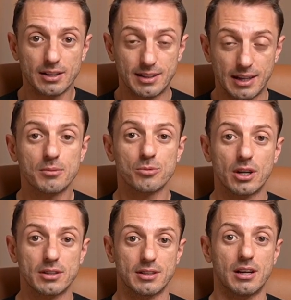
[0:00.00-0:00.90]
game
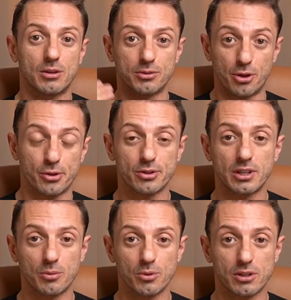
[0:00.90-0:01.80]
right now, the third
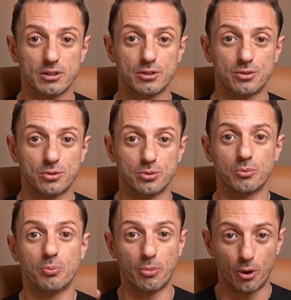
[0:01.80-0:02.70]
game we're going to do
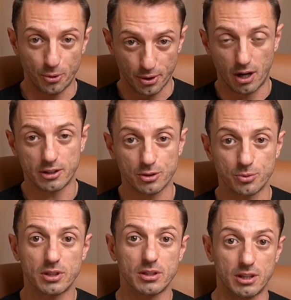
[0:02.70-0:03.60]
both on
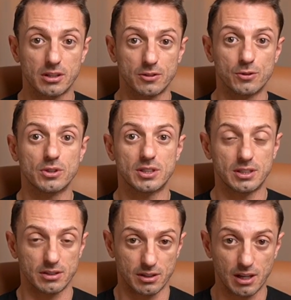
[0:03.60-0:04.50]
Unreal and on
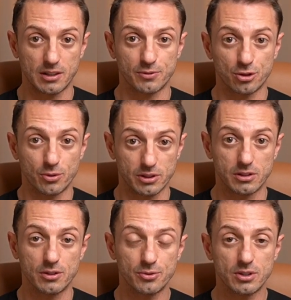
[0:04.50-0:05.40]
Unity and kind of showing
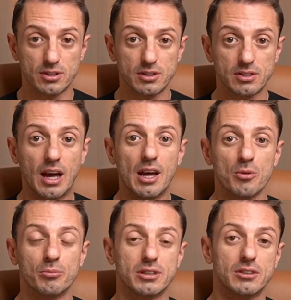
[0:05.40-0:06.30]
the differences,
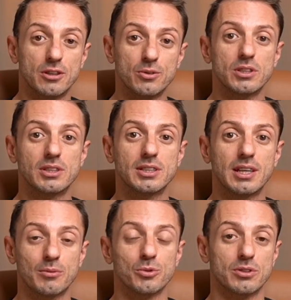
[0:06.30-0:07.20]
but the Unity
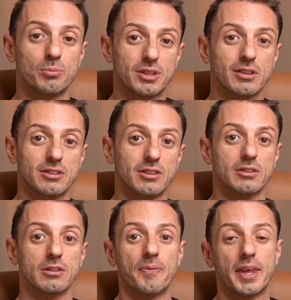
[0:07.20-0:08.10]
game was a bit
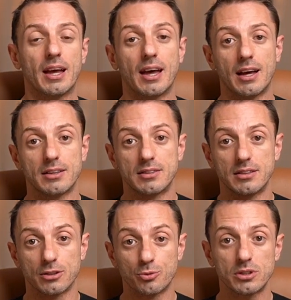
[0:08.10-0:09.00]
cleaner and
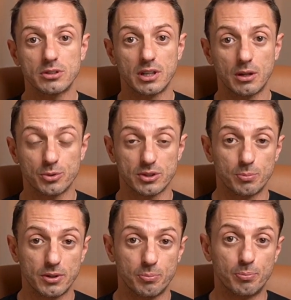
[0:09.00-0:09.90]
the Unreal game was a
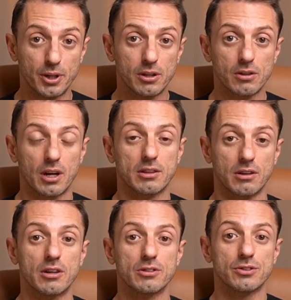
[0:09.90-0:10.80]
bit bigger and
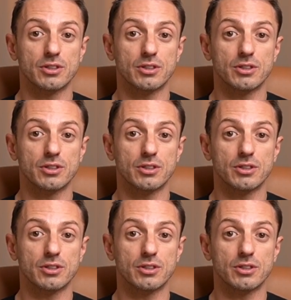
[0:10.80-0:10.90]
harder